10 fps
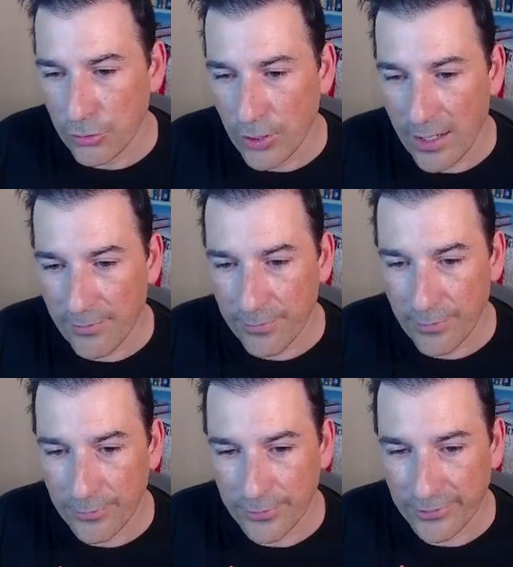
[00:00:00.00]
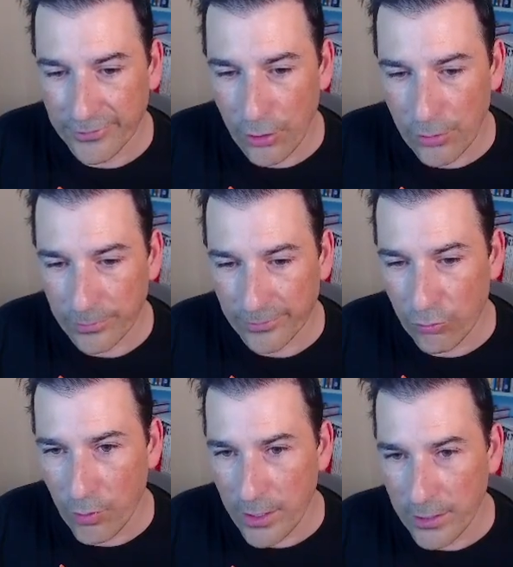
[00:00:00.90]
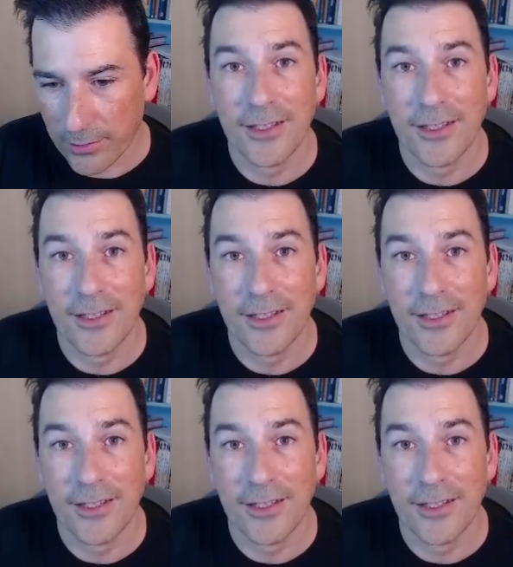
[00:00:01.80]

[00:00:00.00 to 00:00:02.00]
you have the stones created.